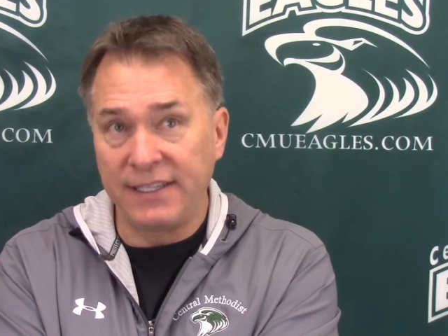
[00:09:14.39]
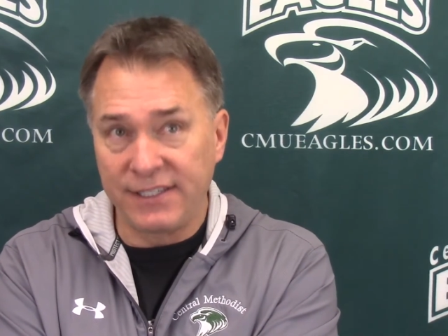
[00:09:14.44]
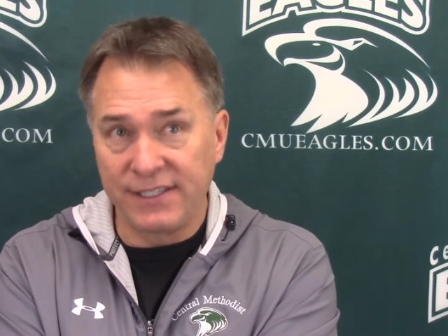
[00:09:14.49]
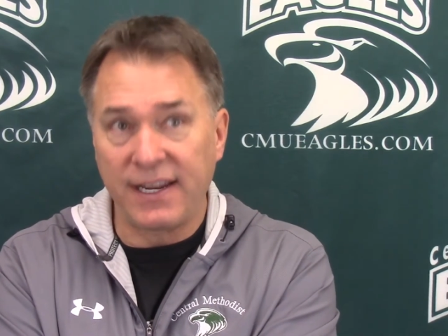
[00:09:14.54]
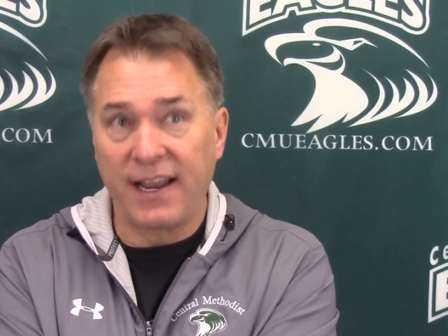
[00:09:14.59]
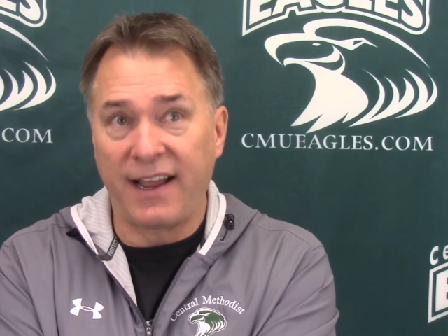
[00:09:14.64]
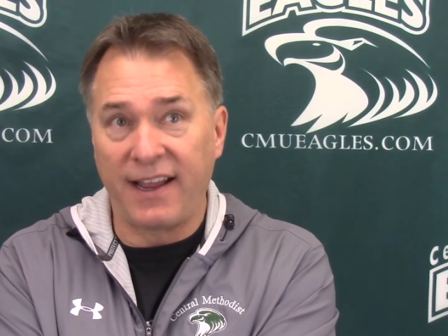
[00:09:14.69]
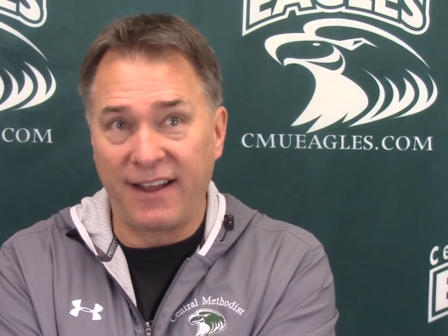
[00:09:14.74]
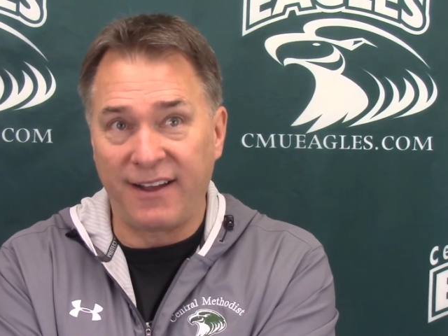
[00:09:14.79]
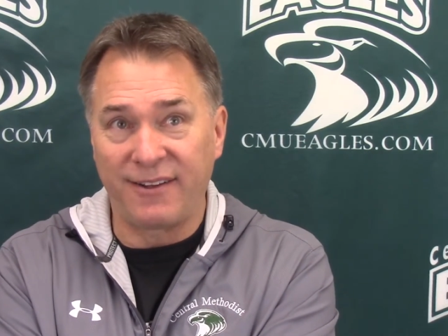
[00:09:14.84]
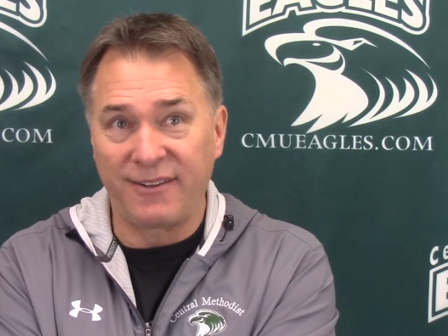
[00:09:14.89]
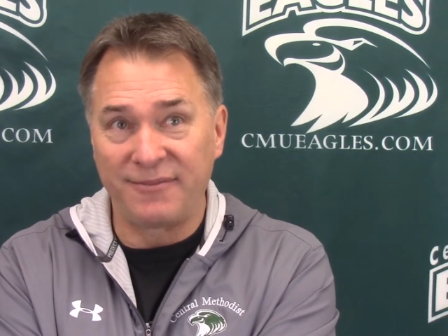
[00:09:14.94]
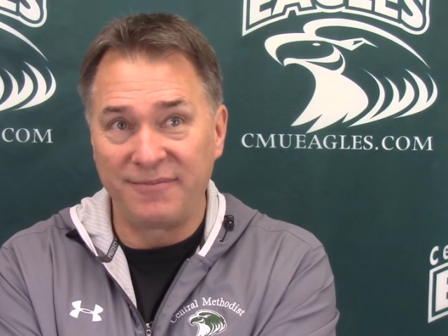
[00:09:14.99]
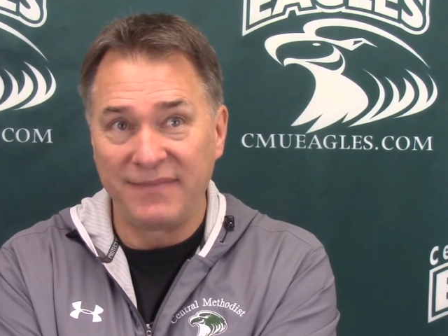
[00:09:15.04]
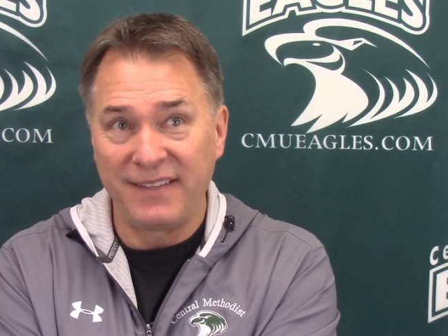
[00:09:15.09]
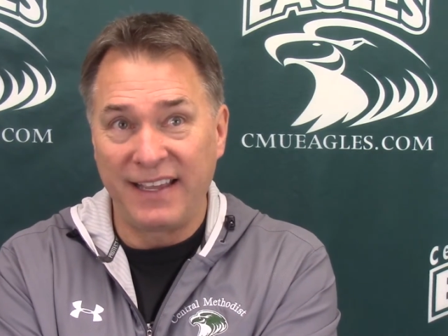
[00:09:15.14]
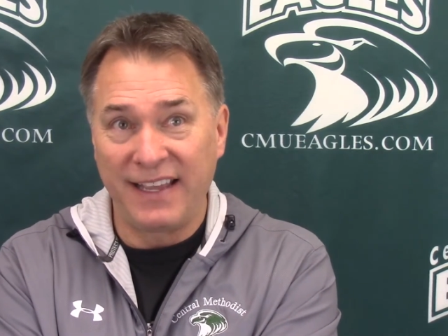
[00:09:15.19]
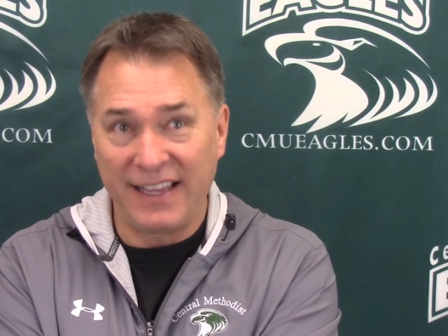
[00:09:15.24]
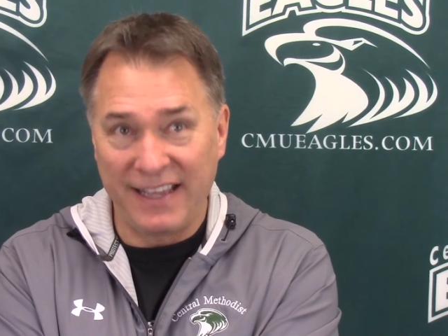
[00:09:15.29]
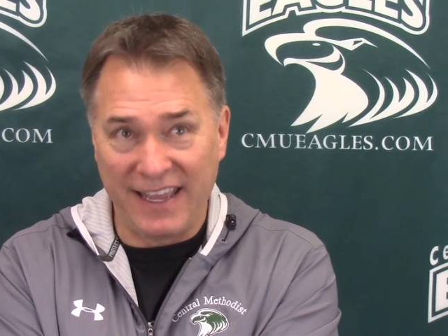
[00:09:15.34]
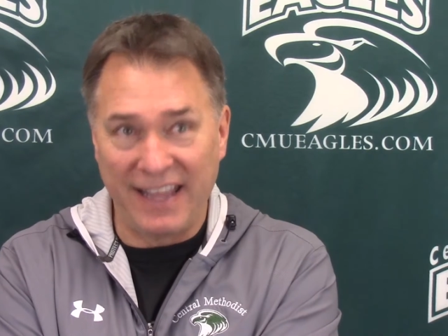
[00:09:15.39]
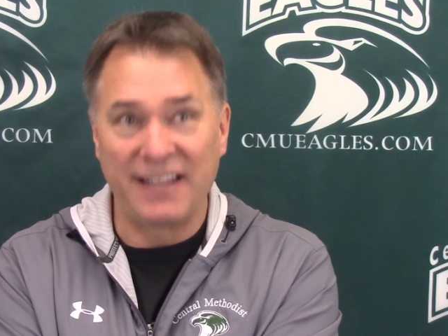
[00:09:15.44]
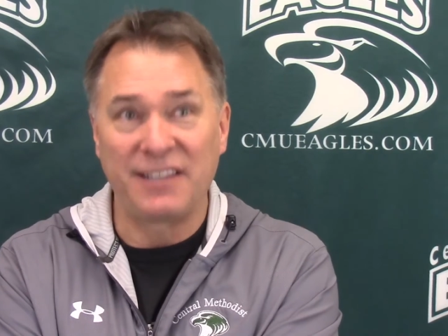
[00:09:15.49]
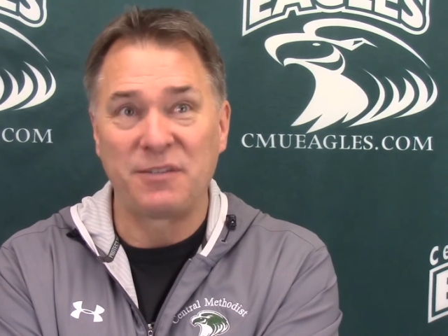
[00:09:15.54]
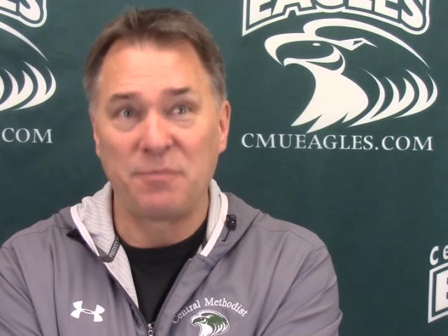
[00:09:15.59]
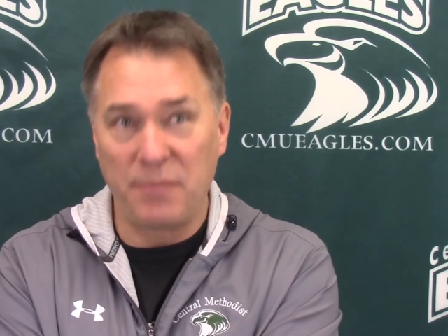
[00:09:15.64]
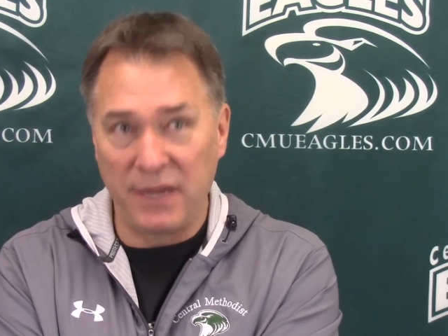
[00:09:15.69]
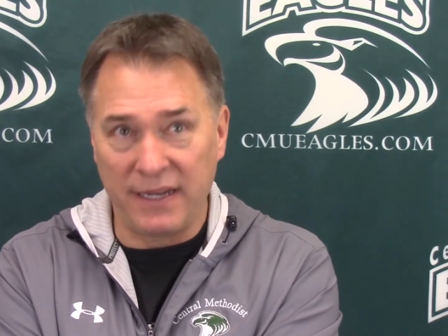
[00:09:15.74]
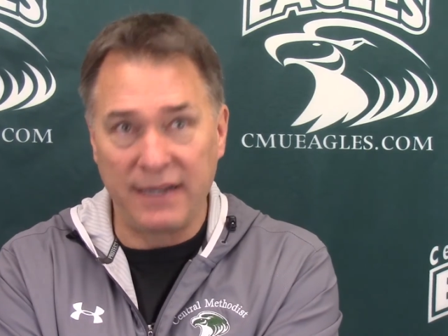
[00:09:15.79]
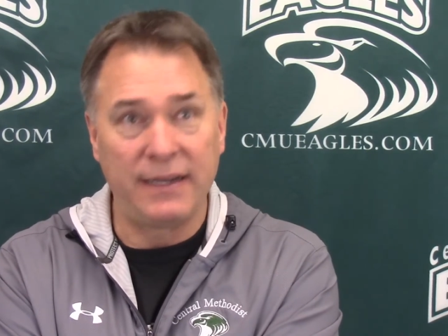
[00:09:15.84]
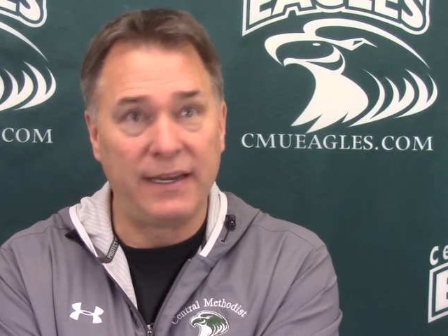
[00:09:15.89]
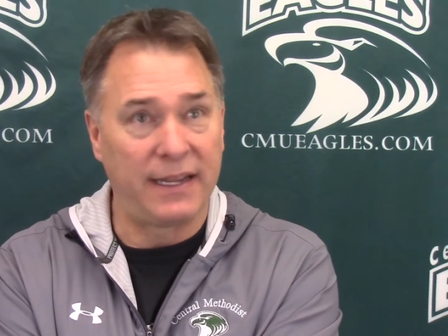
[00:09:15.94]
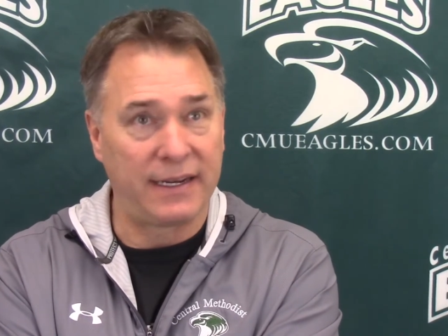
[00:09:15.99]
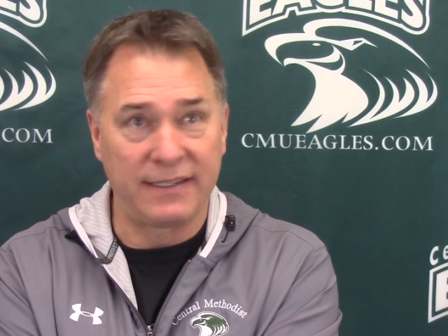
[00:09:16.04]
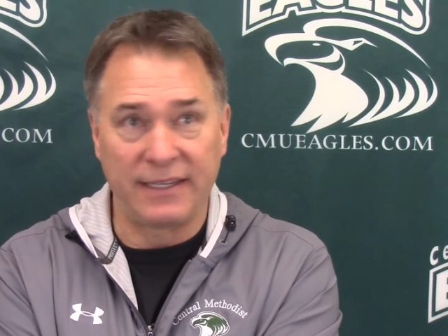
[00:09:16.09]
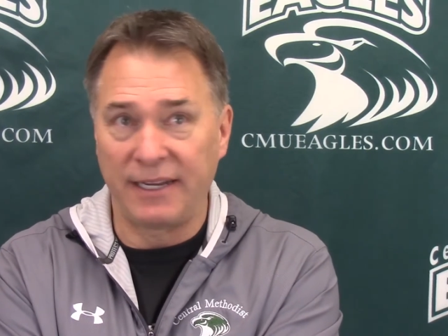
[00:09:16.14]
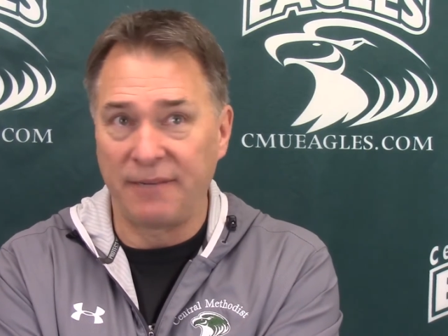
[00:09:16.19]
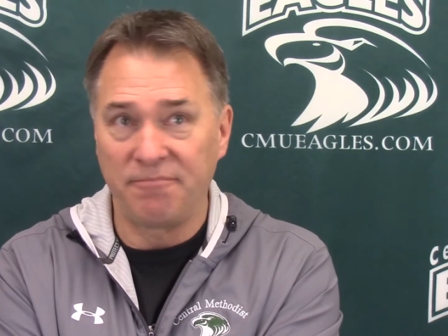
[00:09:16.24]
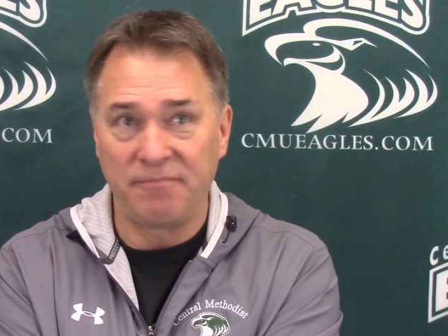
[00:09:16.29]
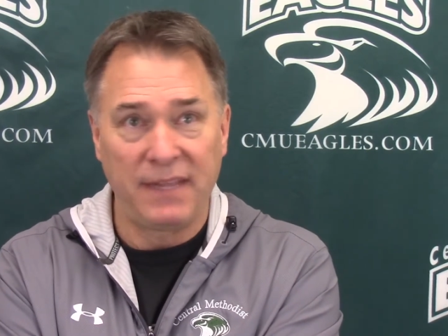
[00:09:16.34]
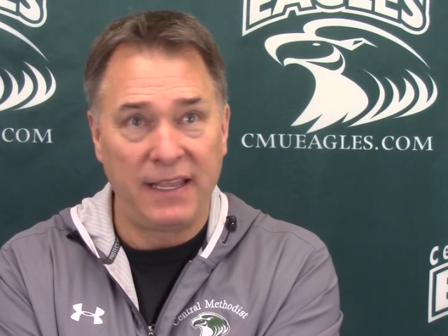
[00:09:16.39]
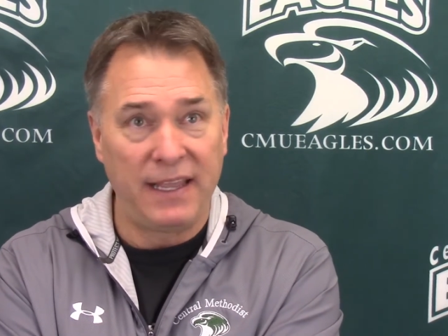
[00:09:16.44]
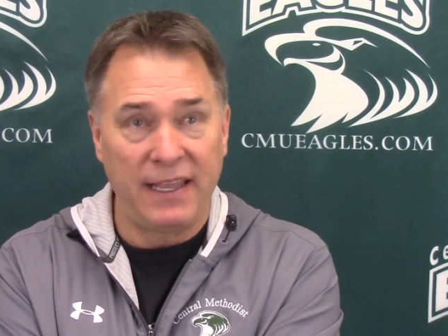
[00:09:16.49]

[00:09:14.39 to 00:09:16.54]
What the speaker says: style against Benedictine.